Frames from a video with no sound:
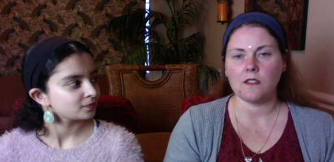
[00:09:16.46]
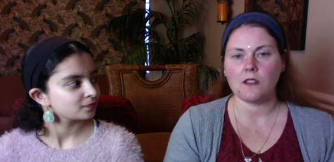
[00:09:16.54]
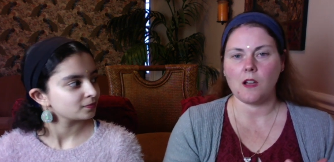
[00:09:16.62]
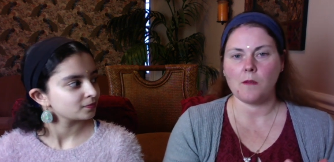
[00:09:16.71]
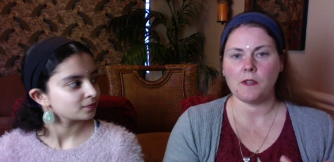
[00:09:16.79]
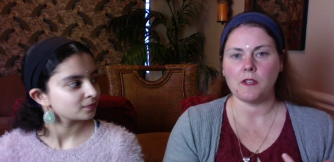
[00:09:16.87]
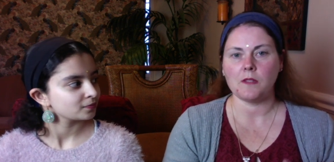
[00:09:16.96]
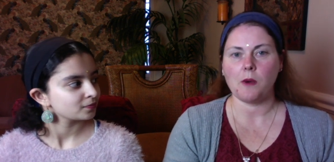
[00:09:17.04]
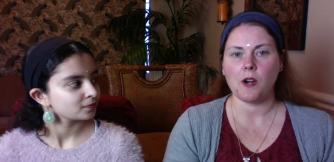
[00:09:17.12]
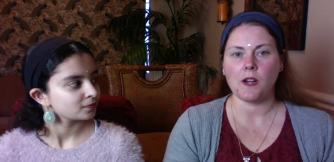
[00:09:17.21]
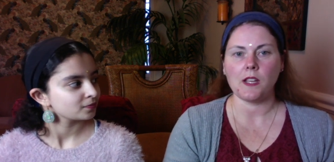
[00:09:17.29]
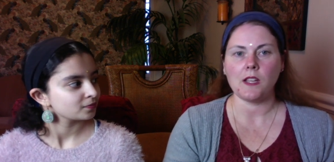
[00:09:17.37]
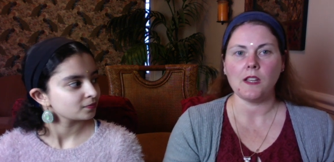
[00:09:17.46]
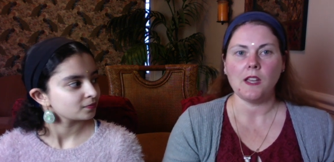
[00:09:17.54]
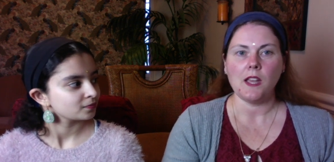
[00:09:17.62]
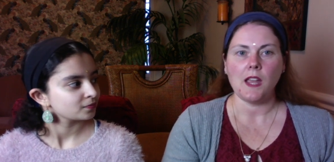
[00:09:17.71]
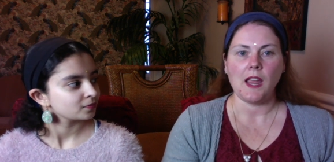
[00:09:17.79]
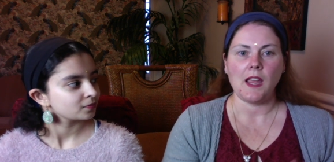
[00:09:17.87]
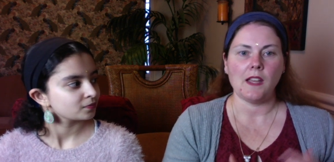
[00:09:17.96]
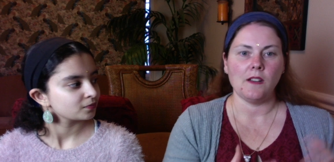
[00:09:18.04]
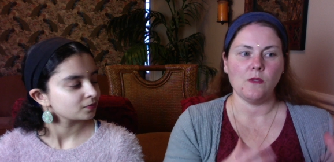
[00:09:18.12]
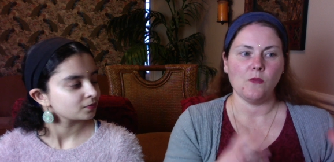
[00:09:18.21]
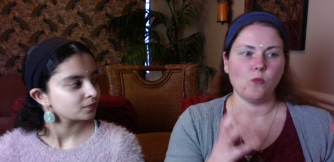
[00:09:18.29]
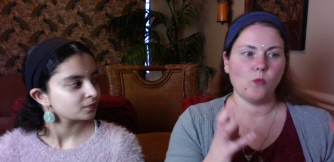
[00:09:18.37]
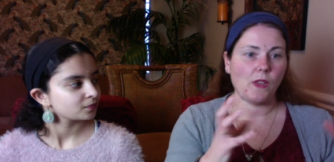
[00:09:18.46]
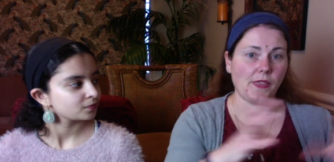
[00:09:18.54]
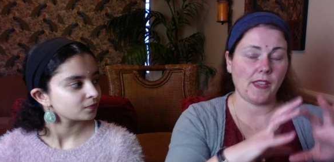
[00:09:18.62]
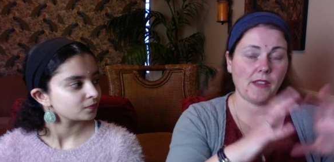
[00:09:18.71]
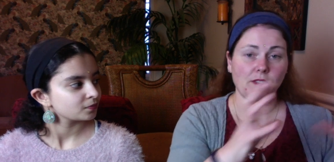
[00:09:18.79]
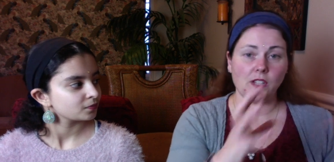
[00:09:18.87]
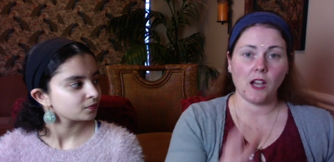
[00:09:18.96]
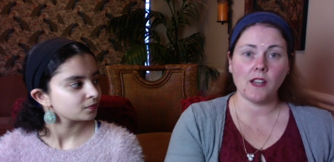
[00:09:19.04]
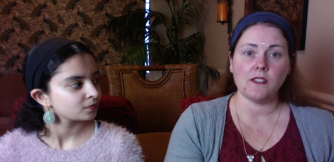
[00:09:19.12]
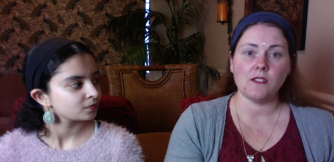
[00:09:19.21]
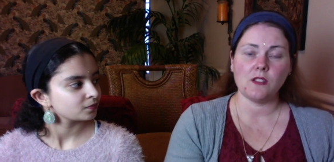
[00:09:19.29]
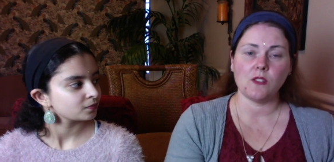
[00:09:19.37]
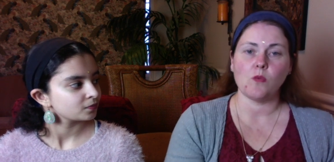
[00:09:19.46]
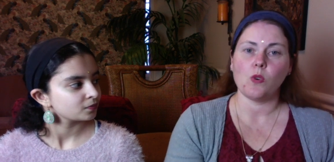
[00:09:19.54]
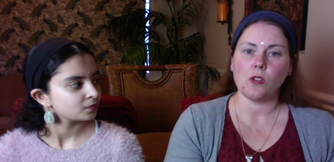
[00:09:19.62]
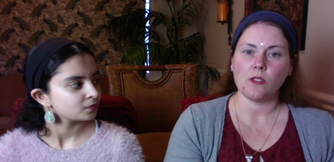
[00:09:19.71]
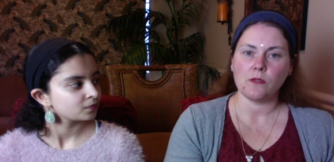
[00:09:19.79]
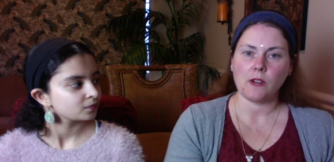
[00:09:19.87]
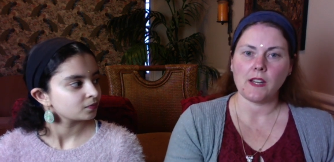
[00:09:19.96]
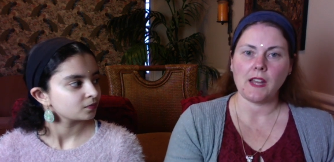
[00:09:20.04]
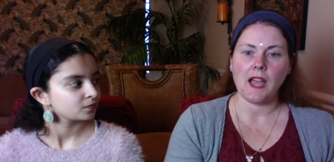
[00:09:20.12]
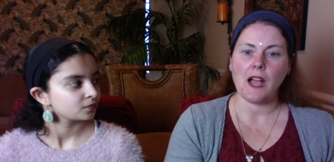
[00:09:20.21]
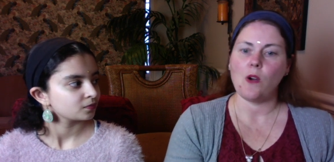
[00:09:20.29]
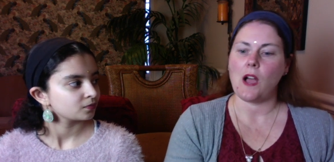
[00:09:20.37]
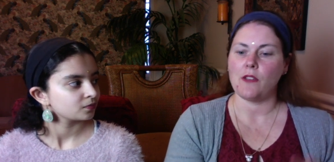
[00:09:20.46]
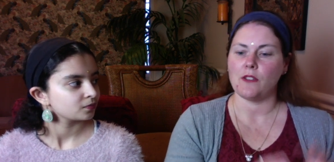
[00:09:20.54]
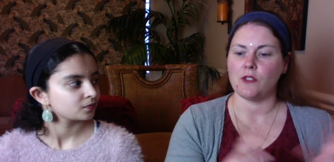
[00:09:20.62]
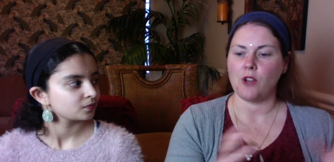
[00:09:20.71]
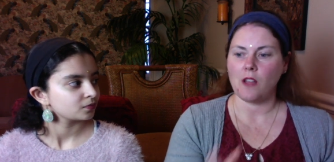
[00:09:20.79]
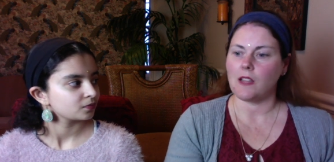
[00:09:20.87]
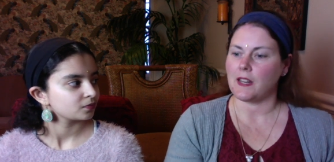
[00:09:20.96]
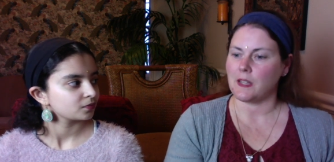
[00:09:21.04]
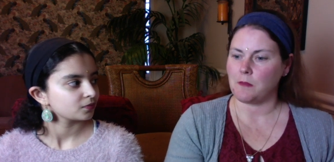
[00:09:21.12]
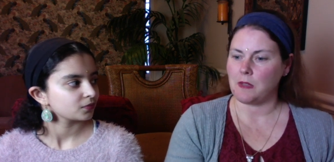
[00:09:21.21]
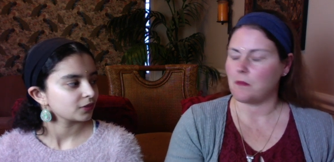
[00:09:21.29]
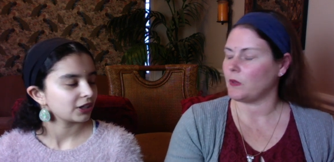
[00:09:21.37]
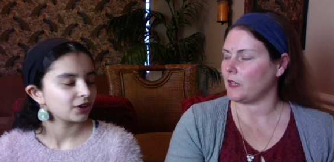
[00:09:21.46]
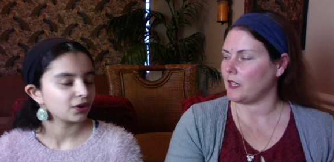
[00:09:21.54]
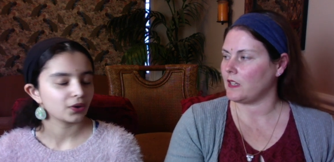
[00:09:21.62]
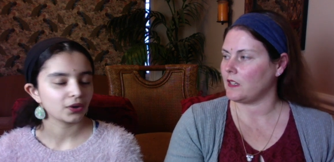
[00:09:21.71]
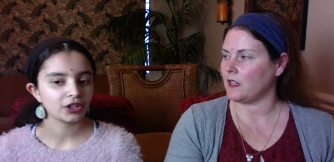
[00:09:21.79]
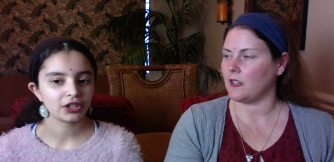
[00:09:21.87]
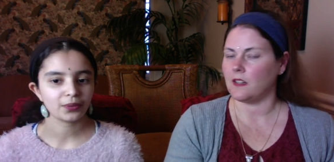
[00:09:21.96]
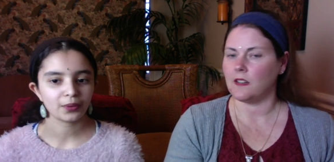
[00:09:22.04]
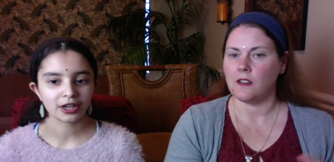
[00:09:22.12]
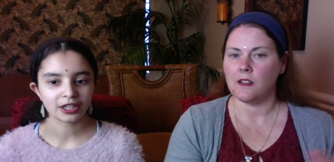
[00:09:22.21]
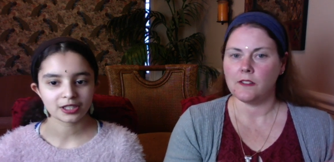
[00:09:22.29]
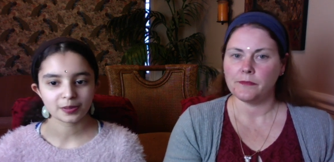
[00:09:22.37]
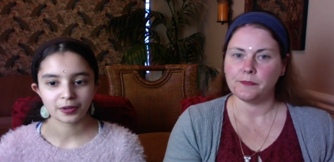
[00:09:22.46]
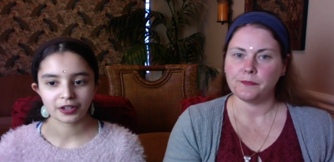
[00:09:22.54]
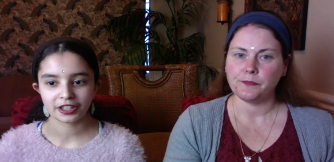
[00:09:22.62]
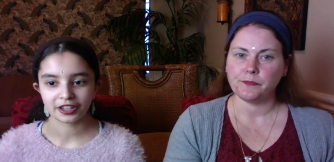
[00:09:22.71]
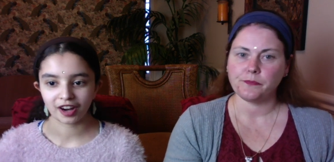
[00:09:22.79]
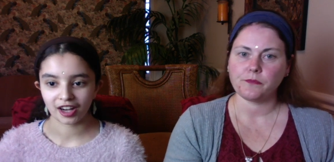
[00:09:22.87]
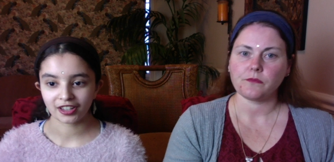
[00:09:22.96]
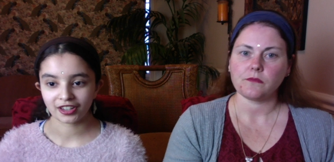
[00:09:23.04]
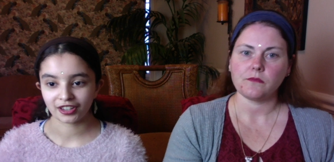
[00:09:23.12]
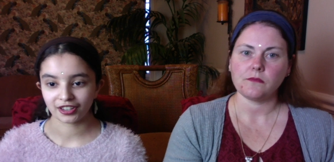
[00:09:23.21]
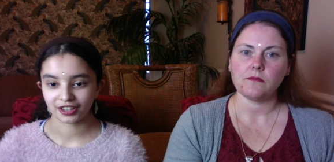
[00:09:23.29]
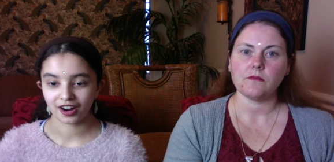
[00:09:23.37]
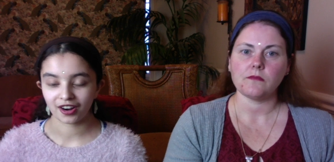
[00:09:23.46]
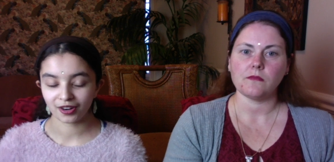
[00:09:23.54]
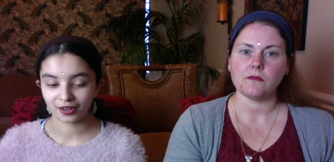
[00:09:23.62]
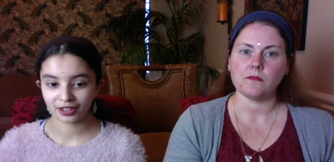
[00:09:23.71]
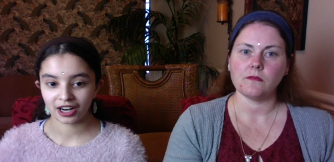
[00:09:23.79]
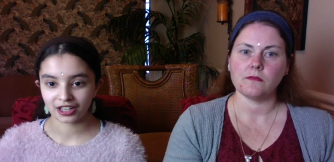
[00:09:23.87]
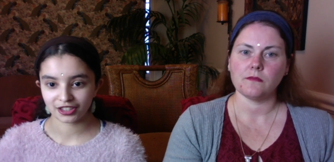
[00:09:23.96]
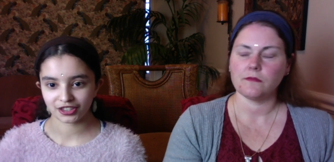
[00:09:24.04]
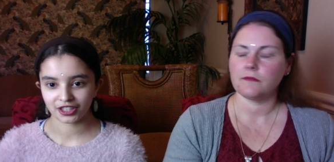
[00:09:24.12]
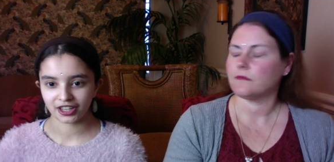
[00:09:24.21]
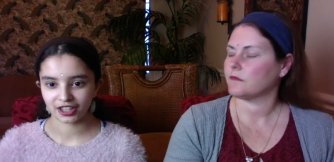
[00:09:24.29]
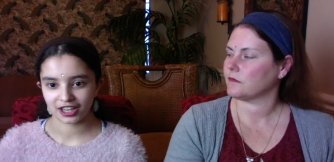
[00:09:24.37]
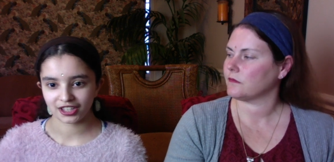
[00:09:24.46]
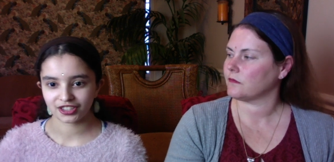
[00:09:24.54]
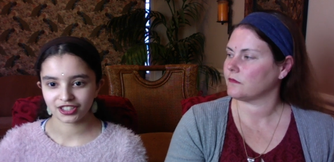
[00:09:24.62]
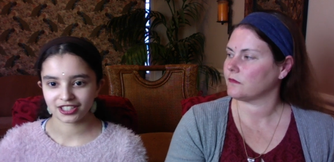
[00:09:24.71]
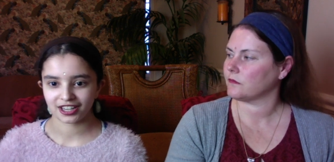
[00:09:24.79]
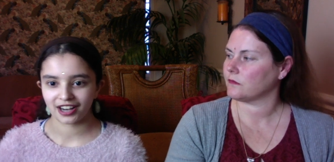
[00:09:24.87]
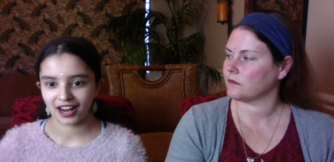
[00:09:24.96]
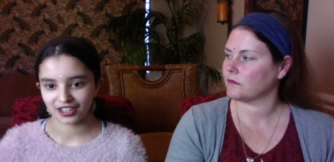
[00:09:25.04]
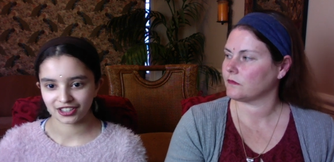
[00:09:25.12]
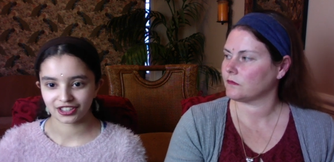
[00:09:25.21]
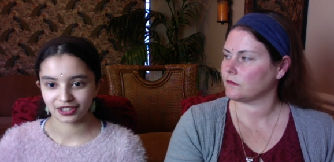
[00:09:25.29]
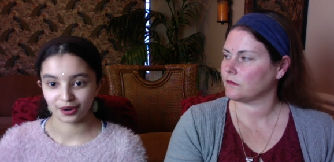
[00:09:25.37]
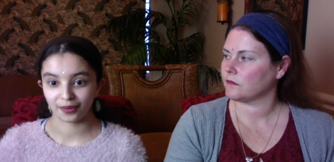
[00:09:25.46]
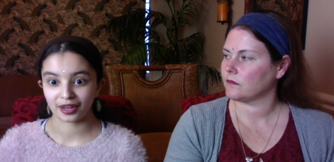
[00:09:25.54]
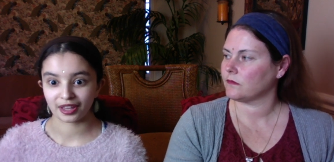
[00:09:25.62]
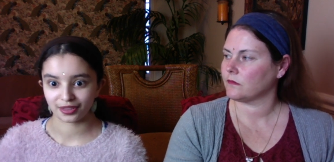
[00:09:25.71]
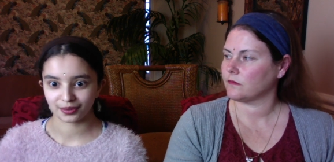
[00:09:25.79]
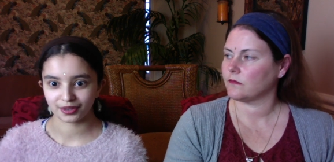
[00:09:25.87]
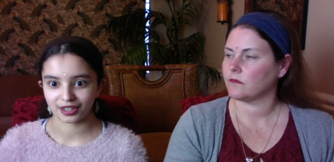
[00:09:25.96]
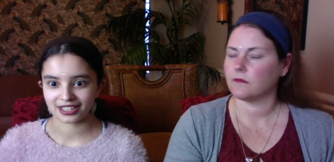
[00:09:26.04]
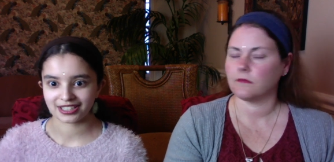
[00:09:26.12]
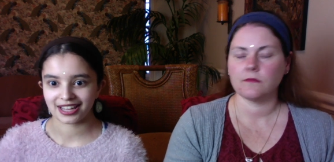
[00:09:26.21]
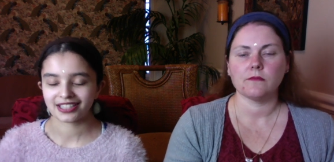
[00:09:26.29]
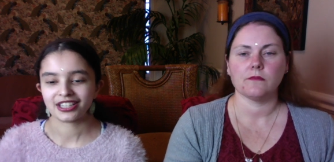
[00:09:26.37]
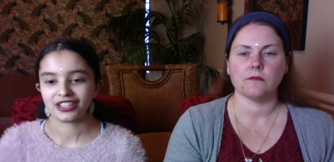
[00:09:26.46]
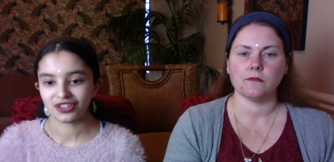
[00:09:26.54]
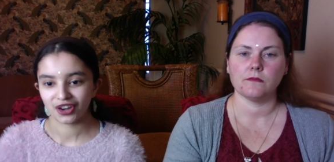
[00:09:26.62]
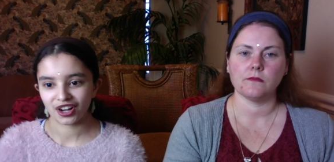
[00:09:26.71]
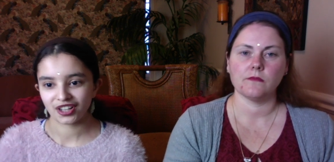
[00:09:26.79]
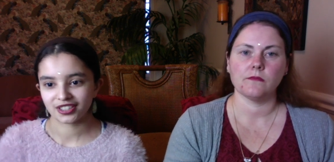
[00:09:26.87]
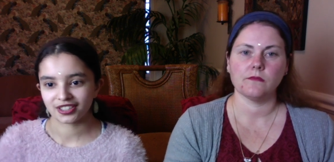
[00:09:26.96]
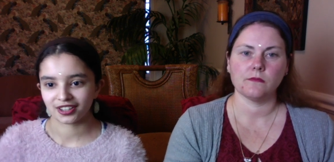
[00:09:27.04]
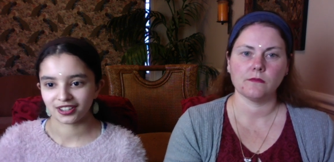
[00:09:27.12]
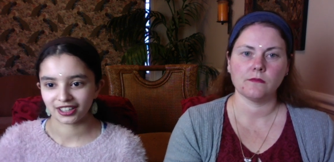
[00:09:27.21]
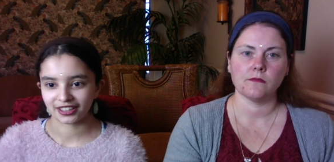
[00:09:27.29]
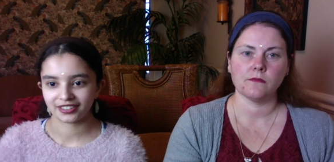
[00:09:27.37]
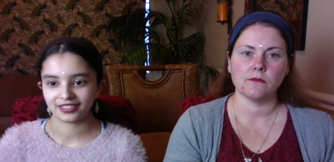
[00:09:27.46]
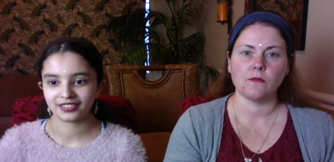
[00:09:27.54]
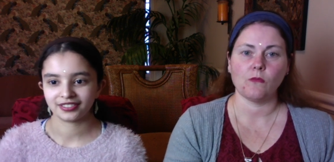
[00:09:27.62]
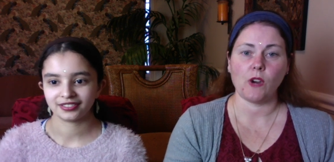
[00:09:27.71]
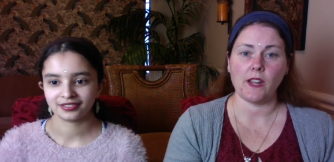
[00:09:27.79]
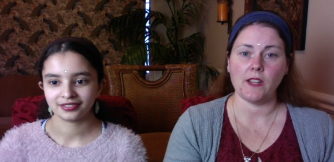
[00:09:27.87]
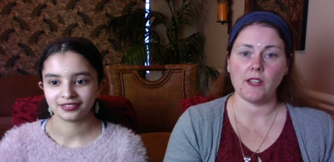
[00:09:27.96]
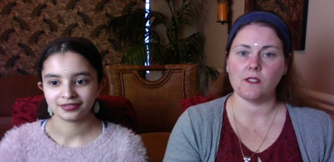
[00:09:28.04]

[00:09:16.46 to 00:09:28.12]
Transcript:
Speaker 1: Communist Party and what they've done to the world right now, how they're not letting people in? Or do you want
Speaker 2: to support your own, own country or countries that are actually going through this that did not start it?
Speaker 1: Right.